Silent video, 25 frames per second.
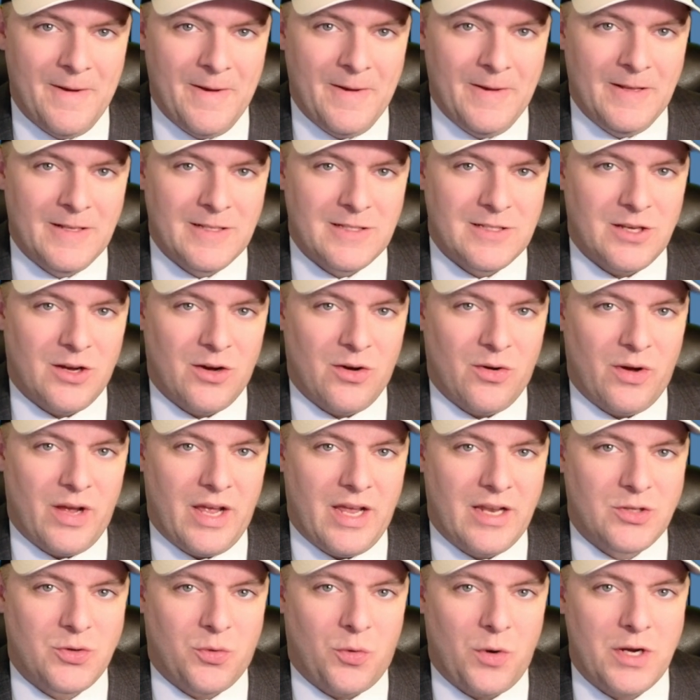So
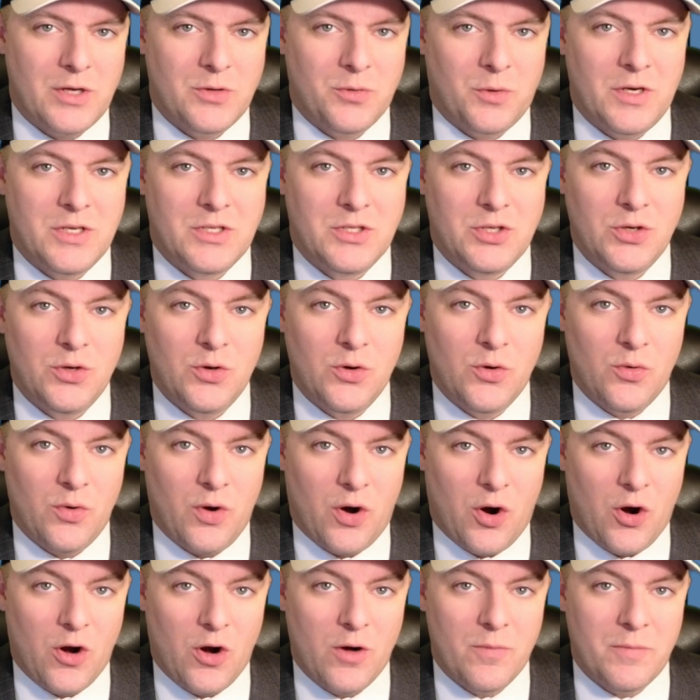in
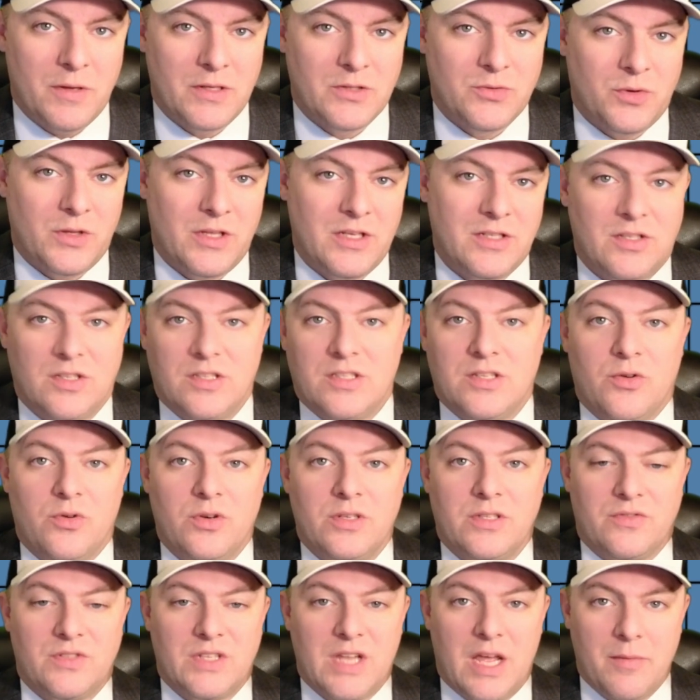2022, Eerdmans released a
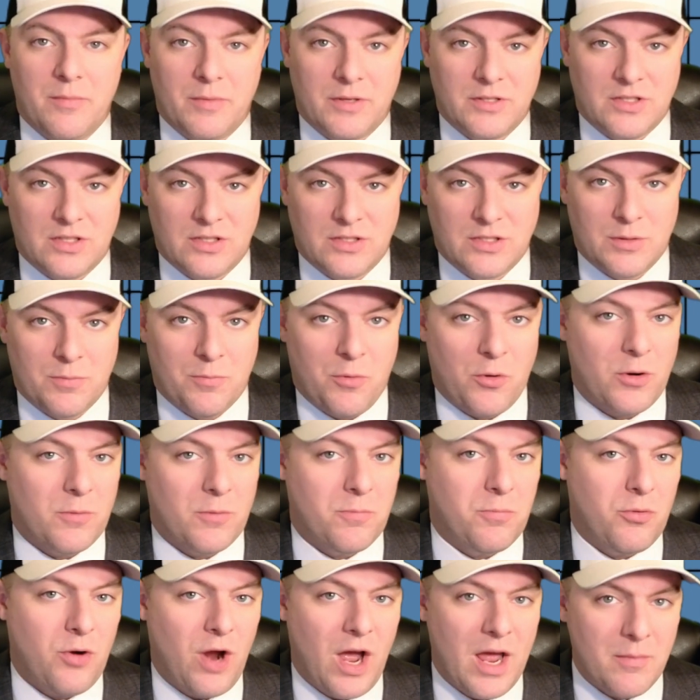series of statements that
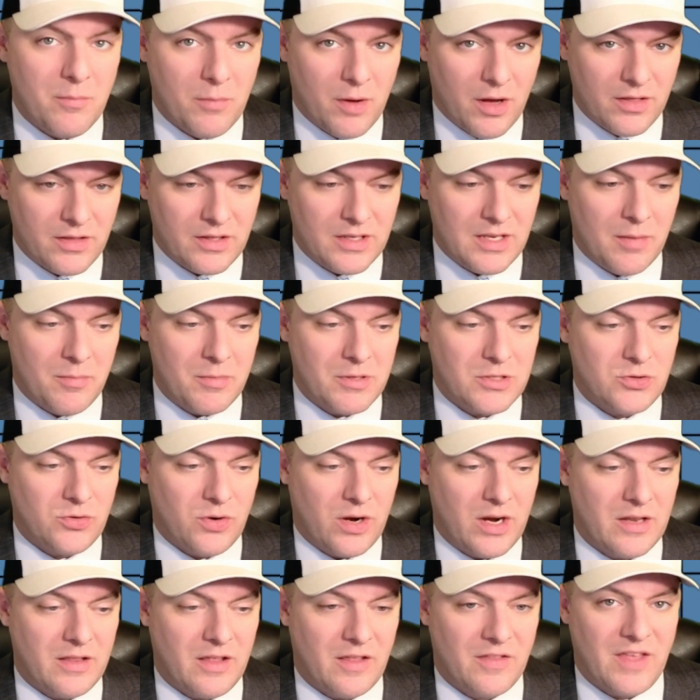supported Pride Month,
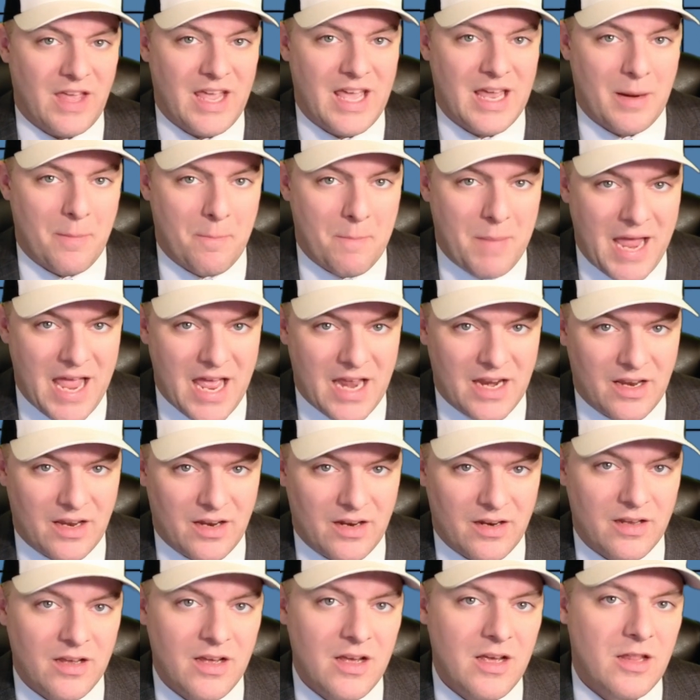demonstrating that they had
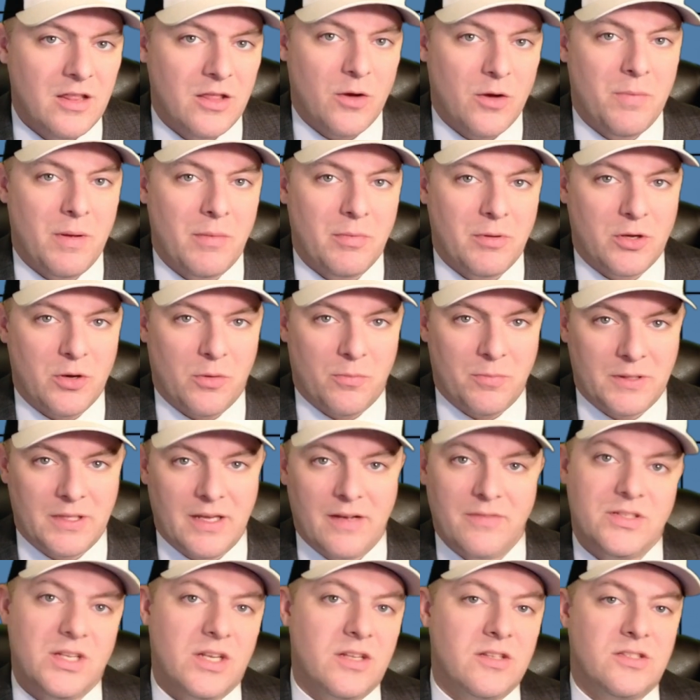abandoned their biblical
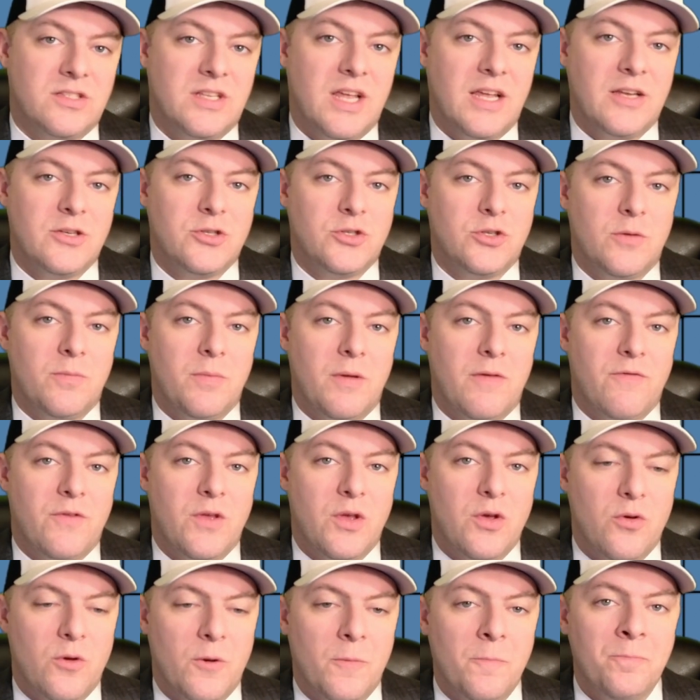beliefs and instead should be
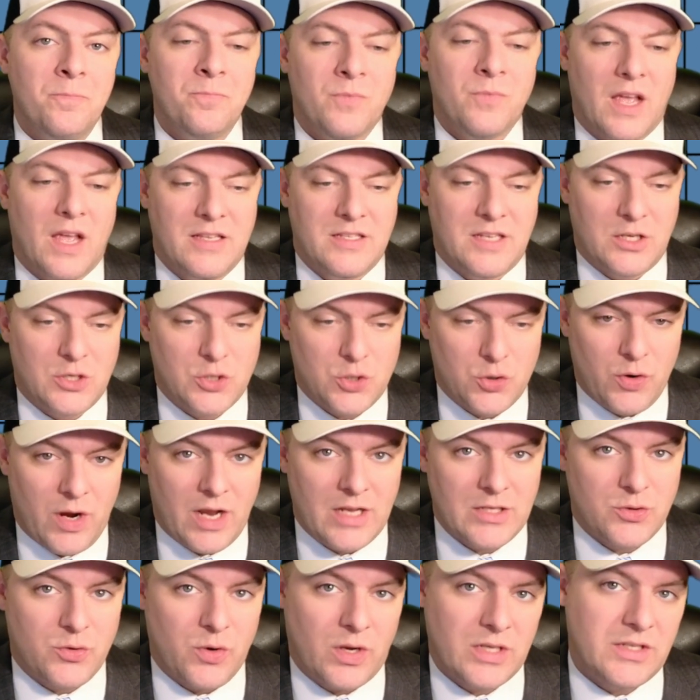viewed as a
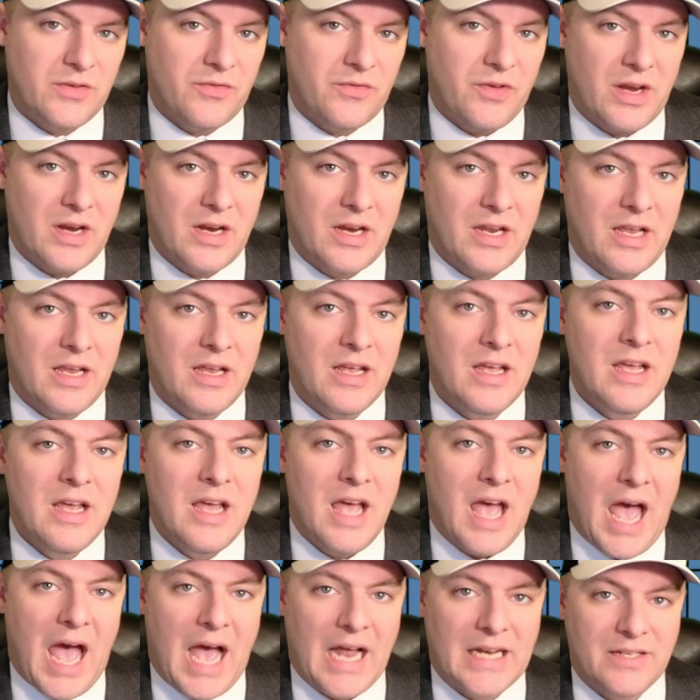transgressive entity
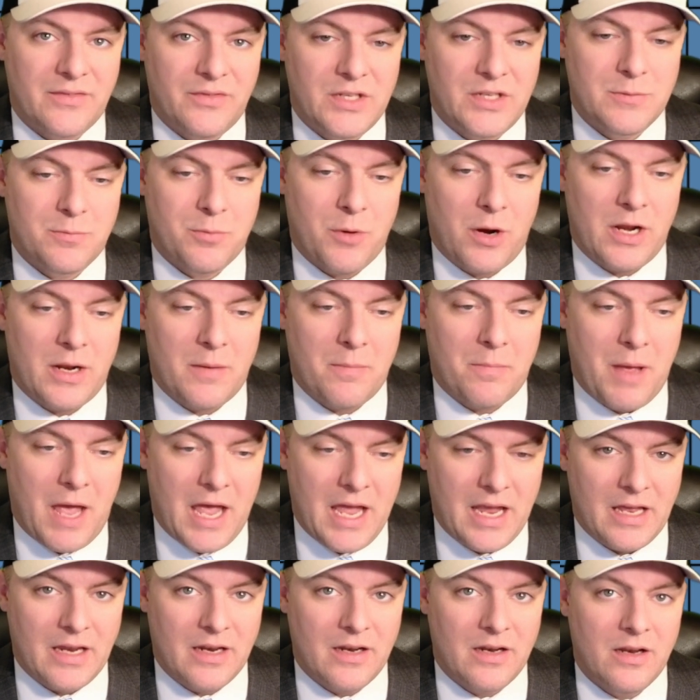actively spreading
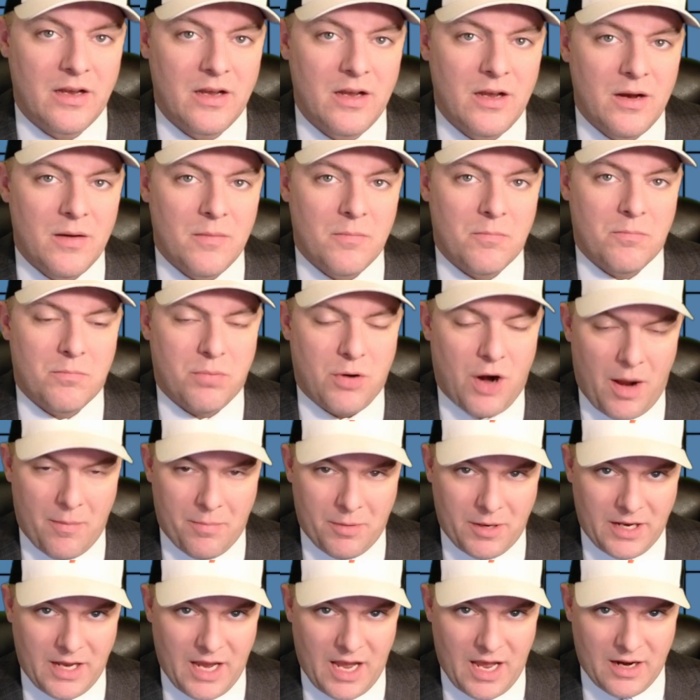pagan
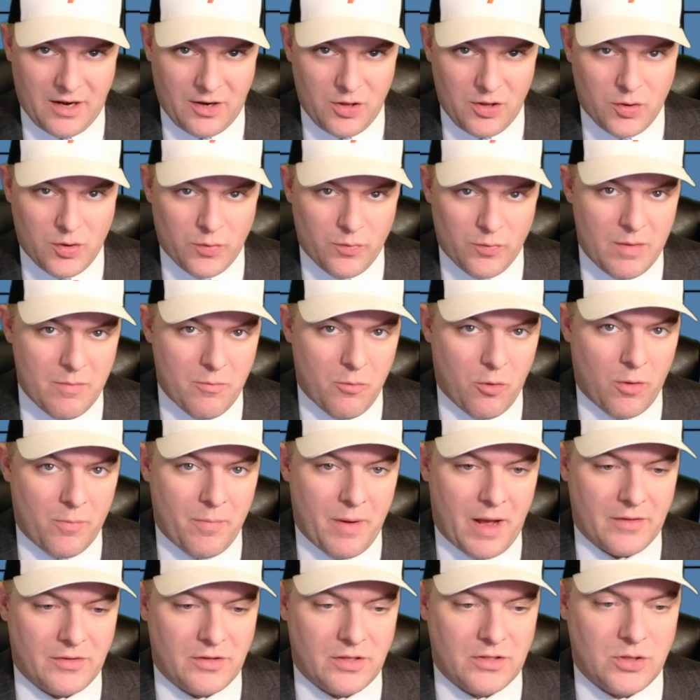propaganda. You can read more
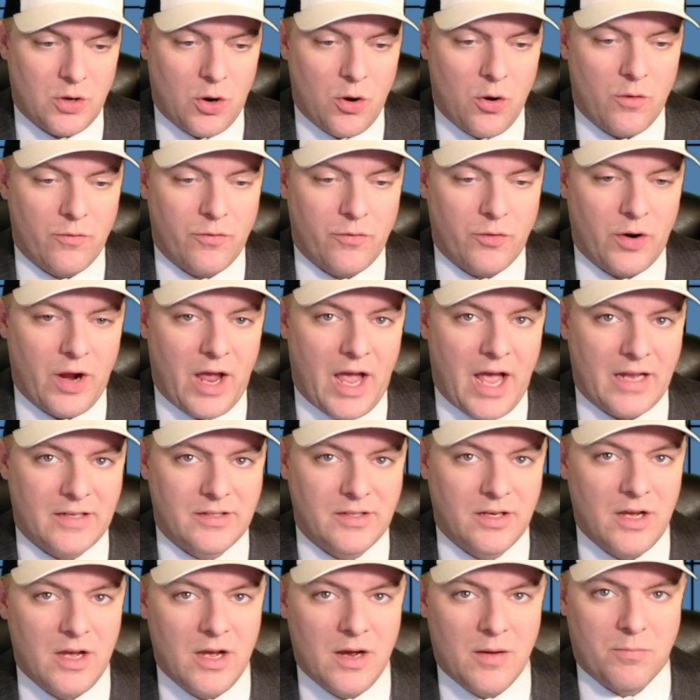about this over at
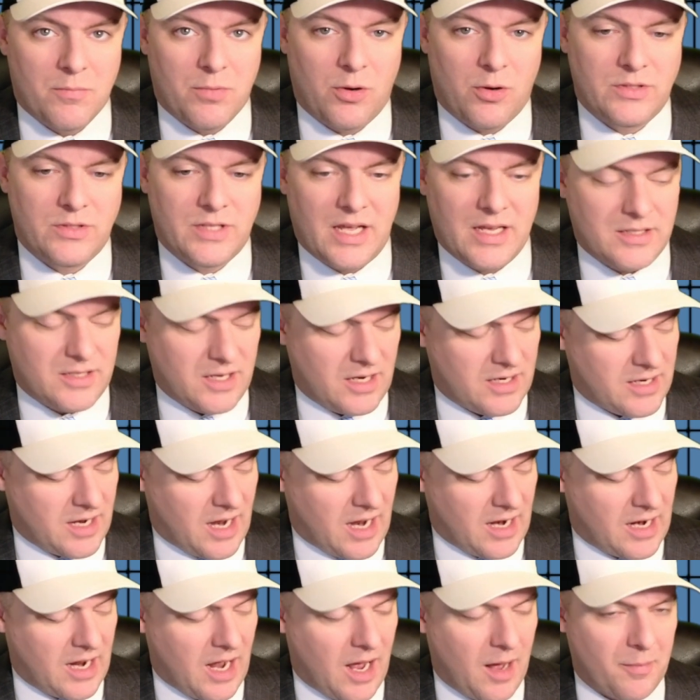
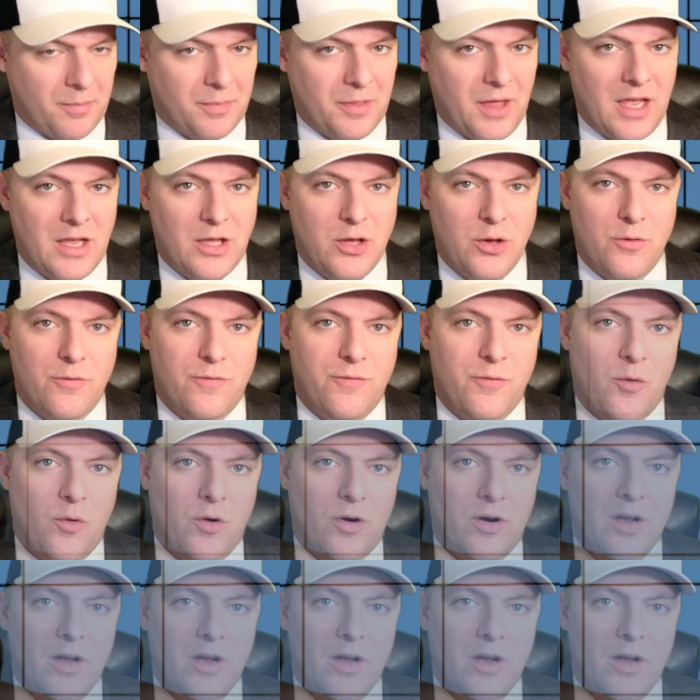protestia.com. Thank you for